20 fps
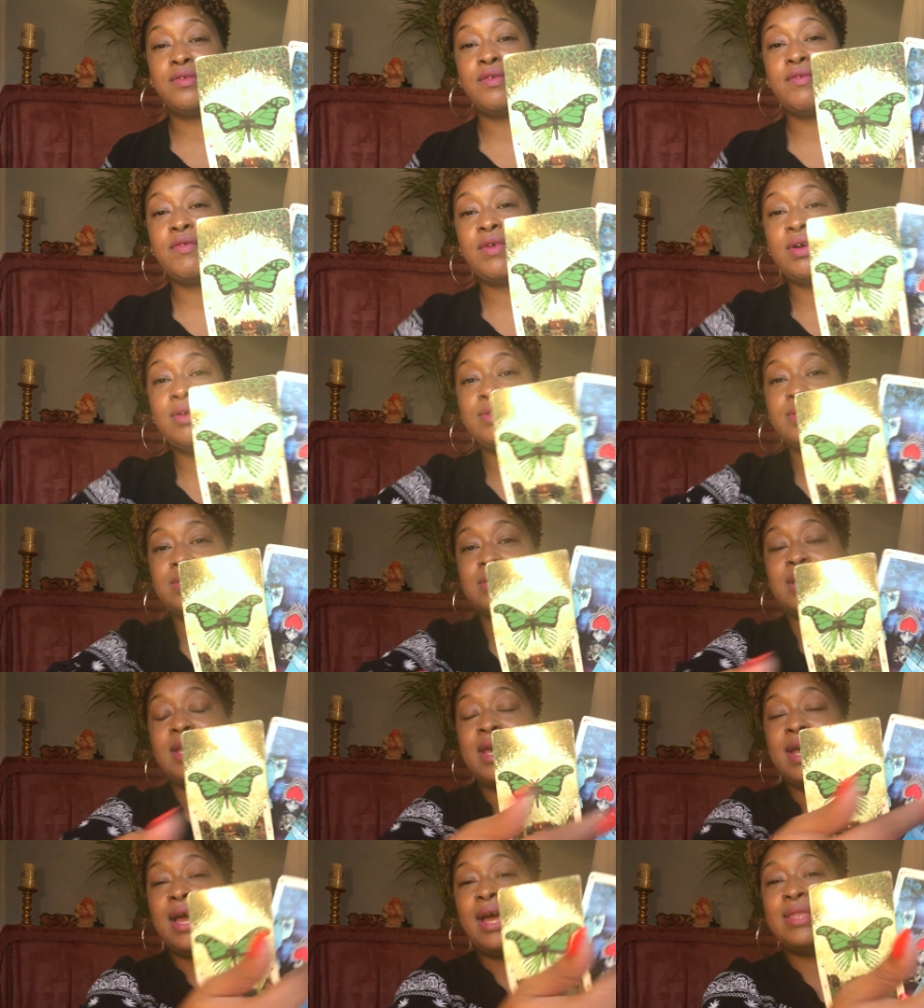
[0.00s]
in reverse
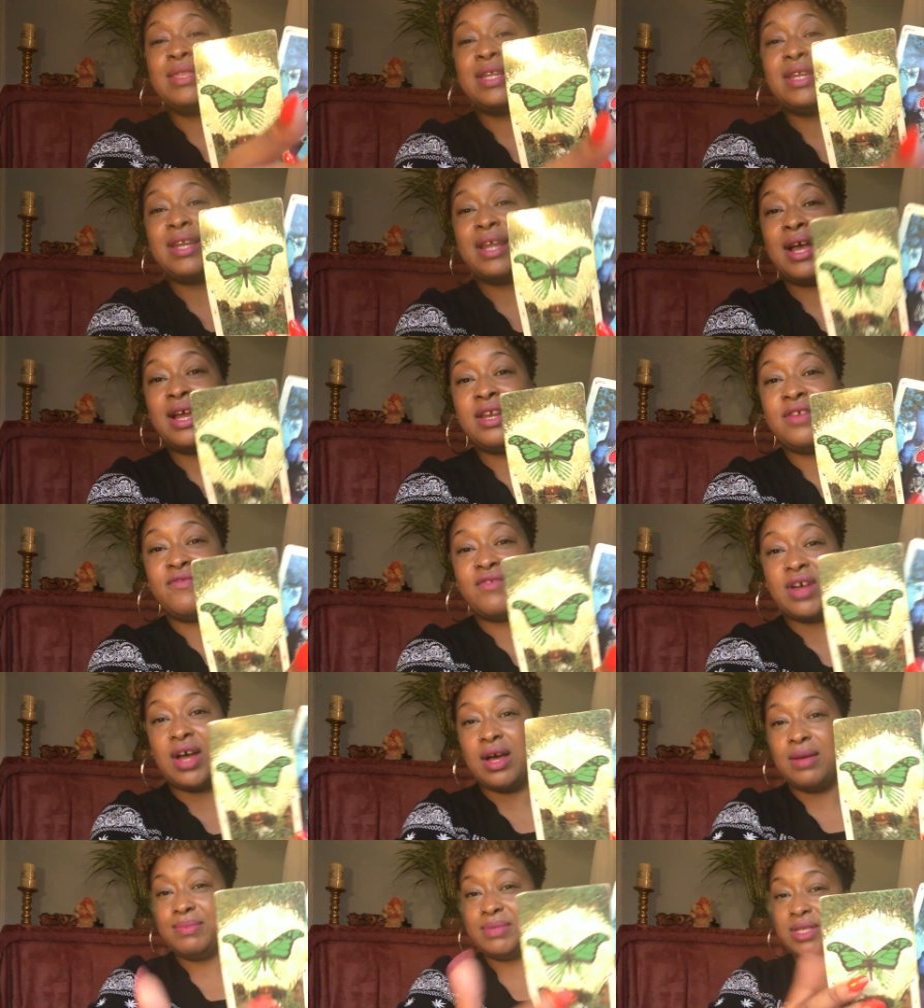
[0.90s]
and the Nine of
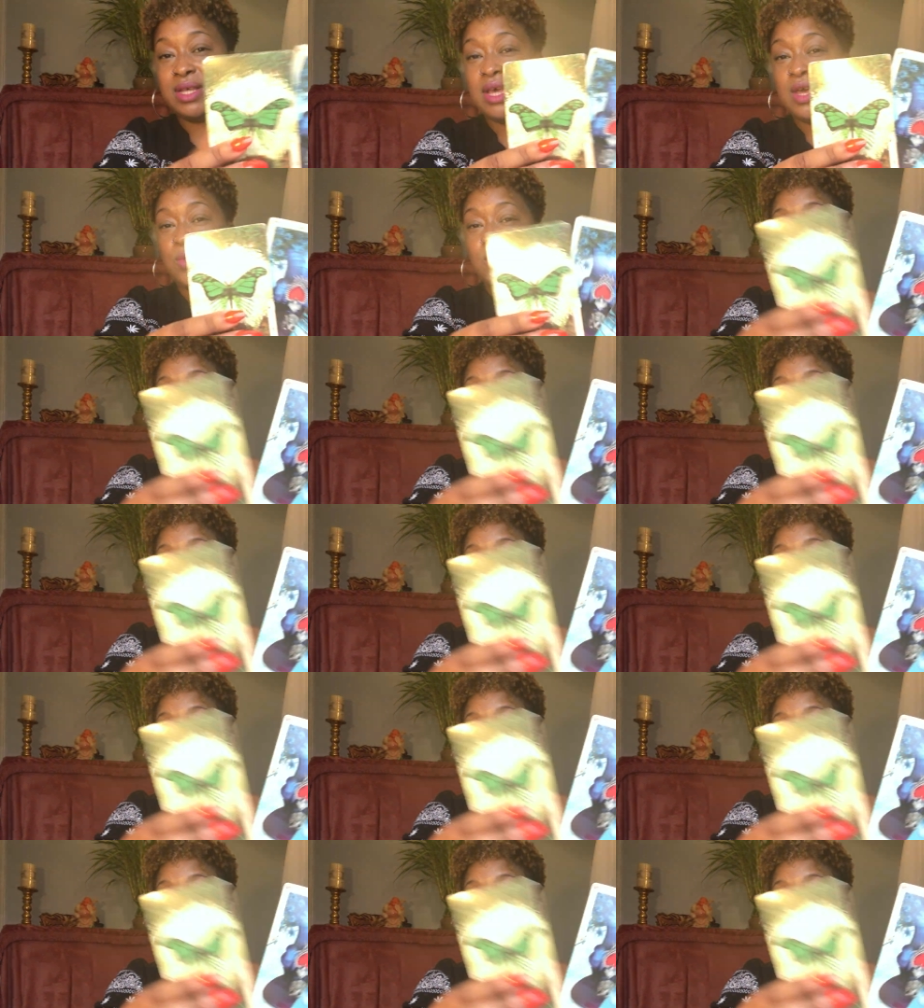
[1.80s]
Cups.